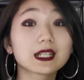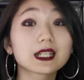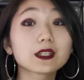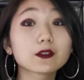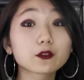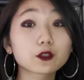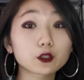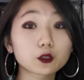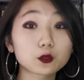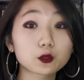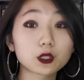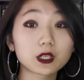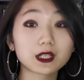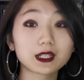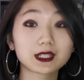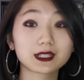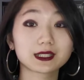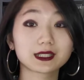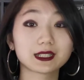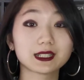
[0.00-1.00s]
Give
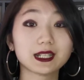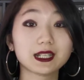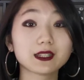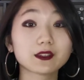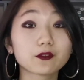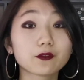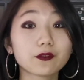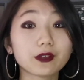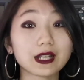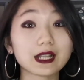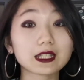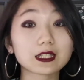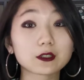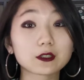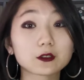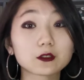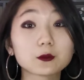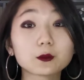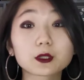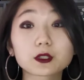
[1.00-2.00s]
quality and value,